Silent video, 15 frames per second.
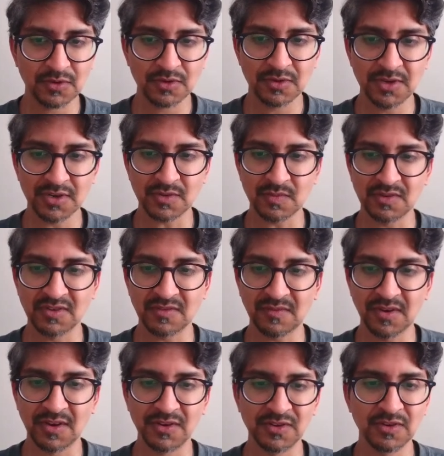This one's
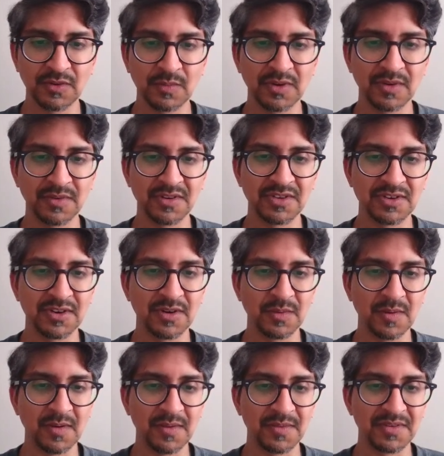fun too. We don't need to know
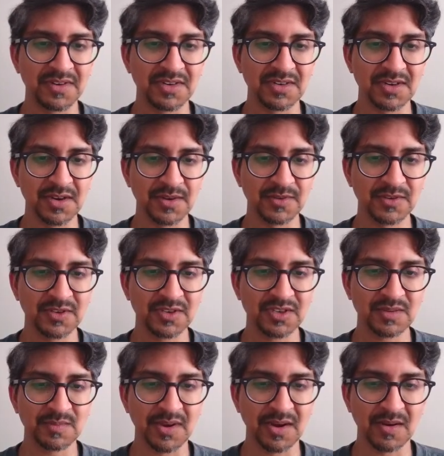all the details.
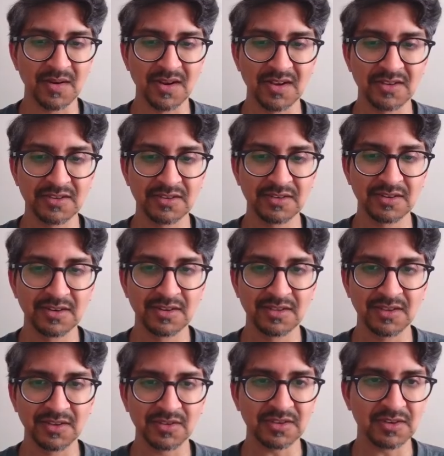Spare us.
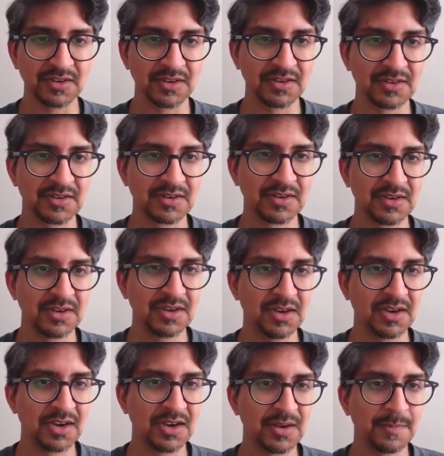That's good.
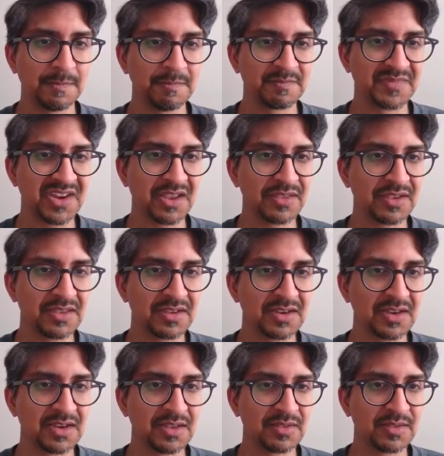And then
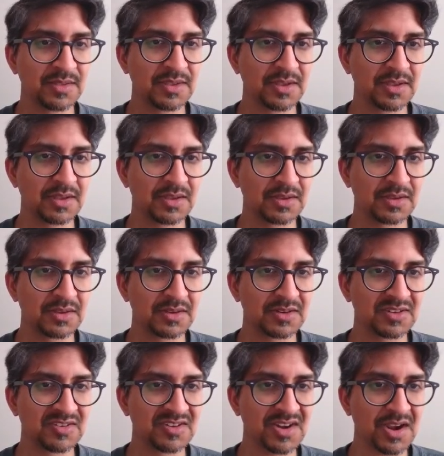in the
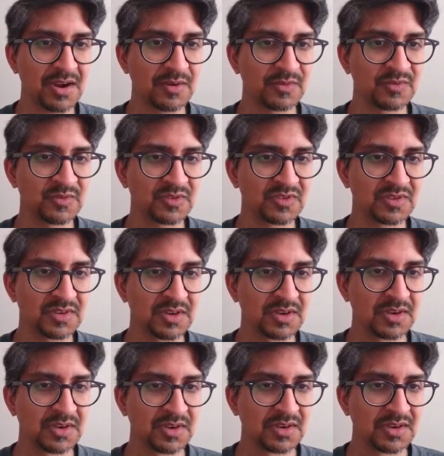Downs,
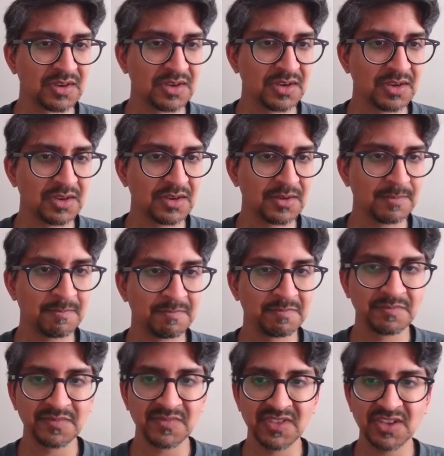
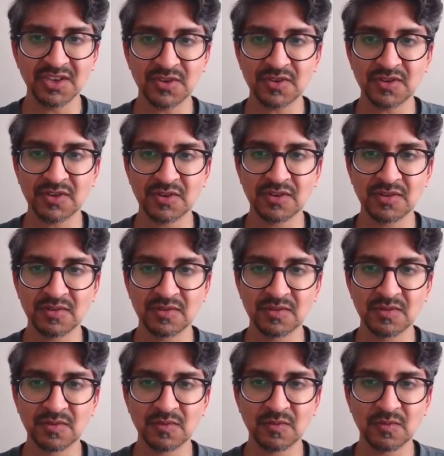this
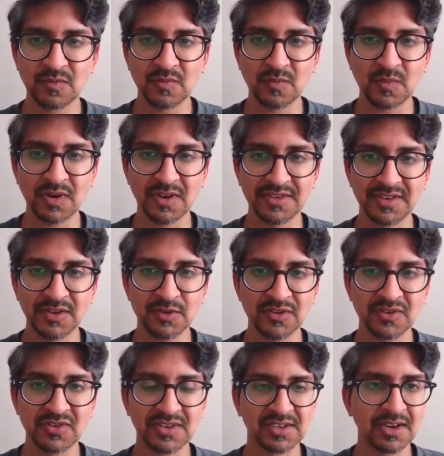was
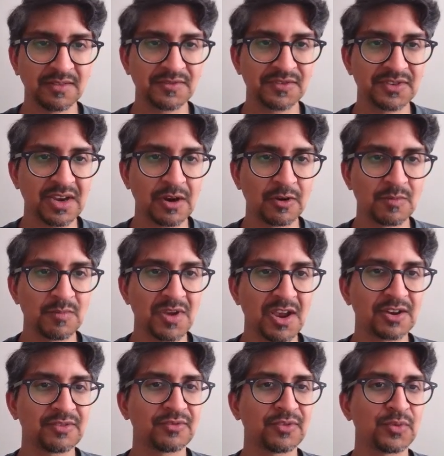interesting enough. Sour
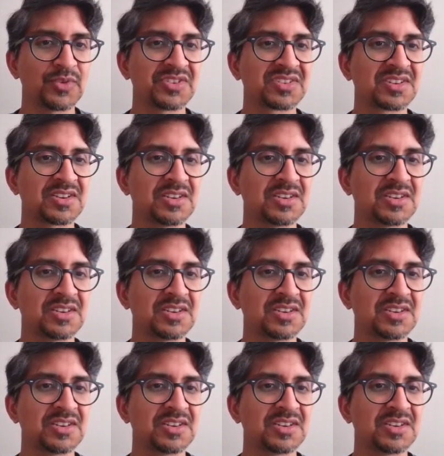mash for whiskey